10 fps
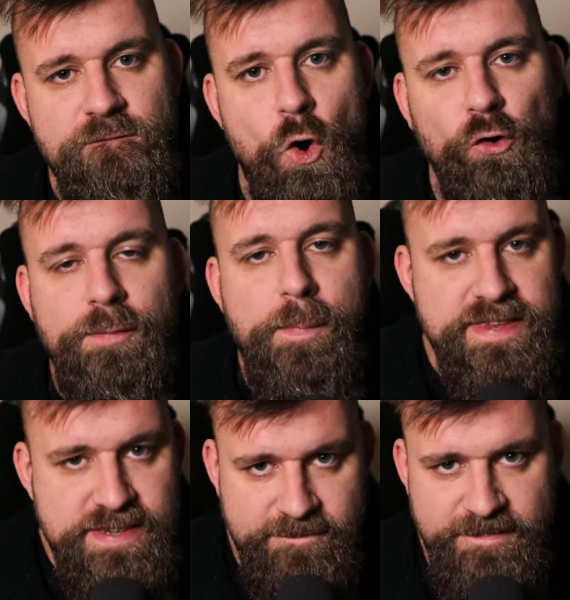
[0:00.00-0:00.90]
for
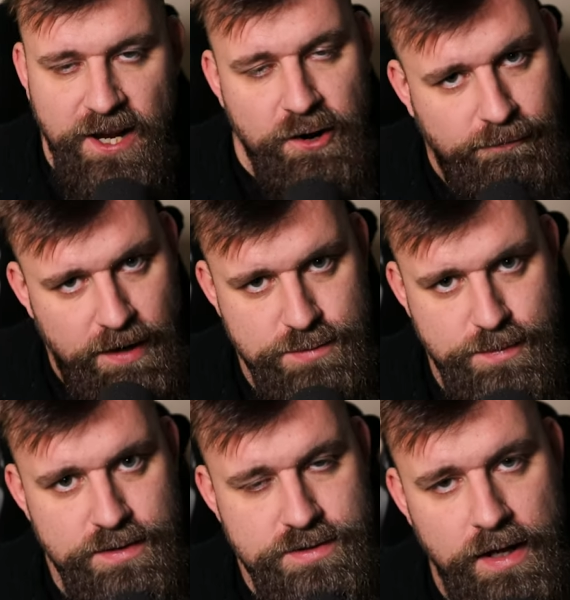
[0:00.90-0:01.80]
specific
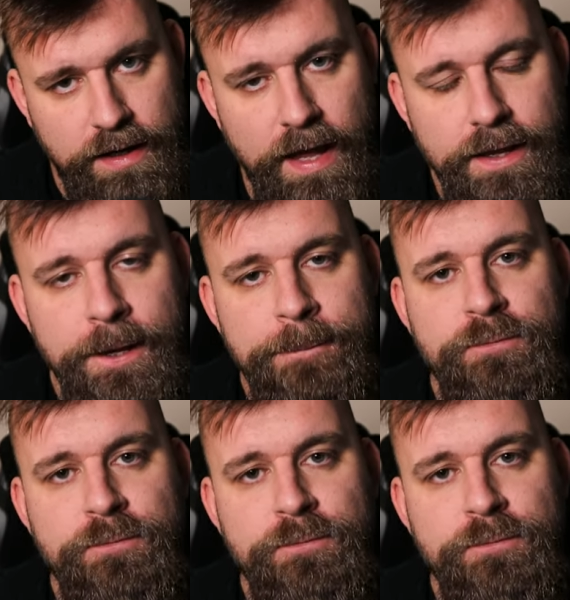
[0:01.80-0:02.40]
regiments, okay?